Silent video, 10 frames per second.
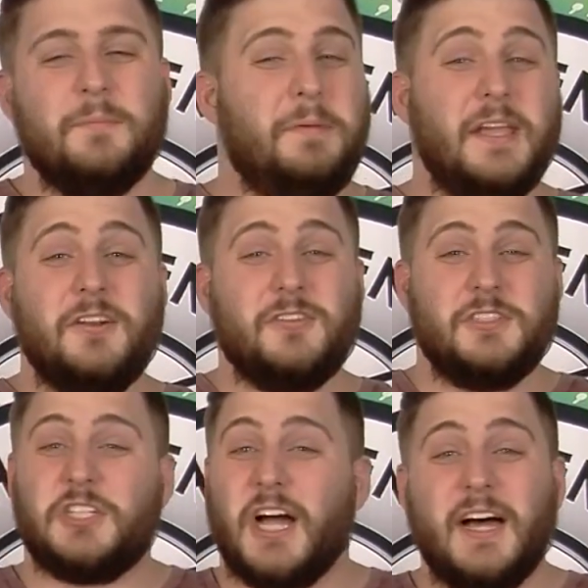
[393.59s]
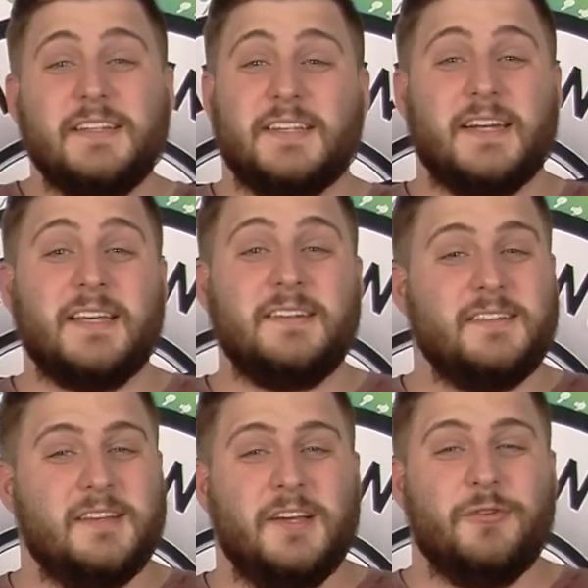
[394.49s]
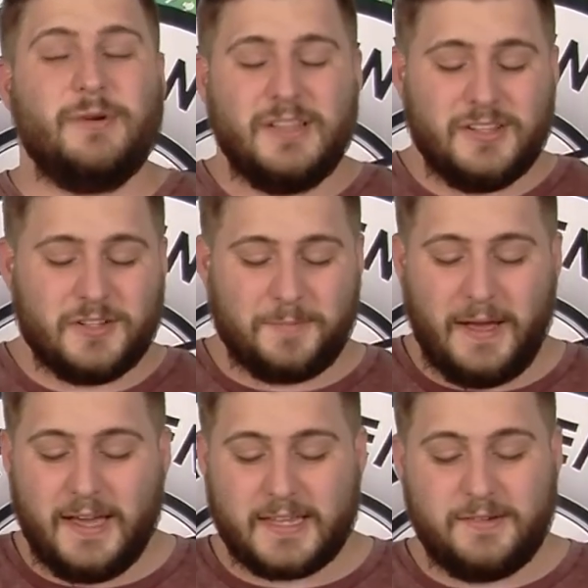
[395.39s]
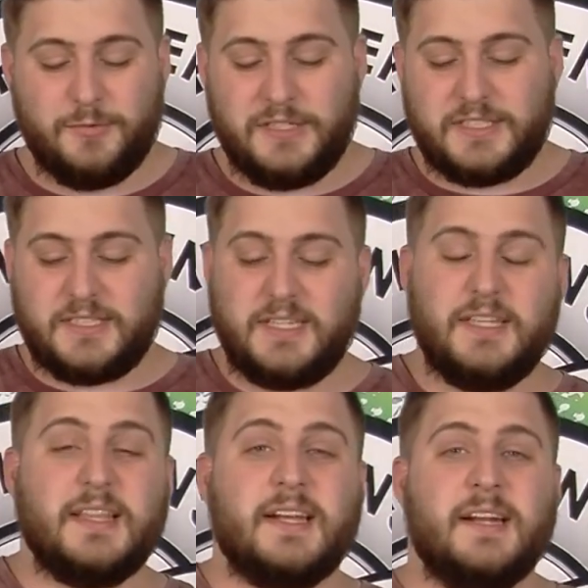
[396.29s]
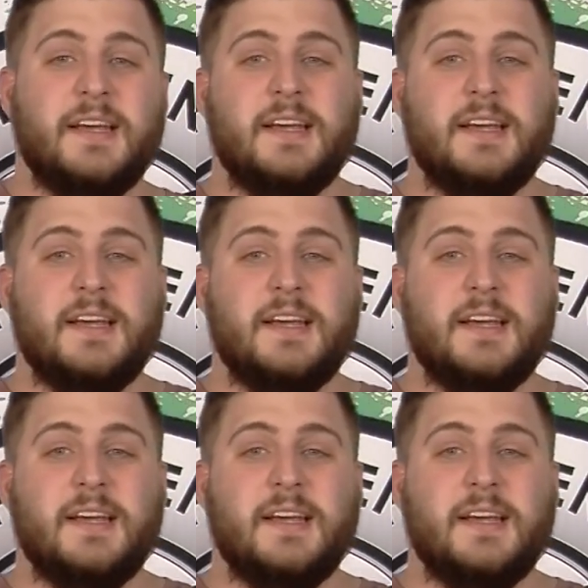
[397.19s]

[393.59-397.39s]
Peter and John didn't. We look back and we see that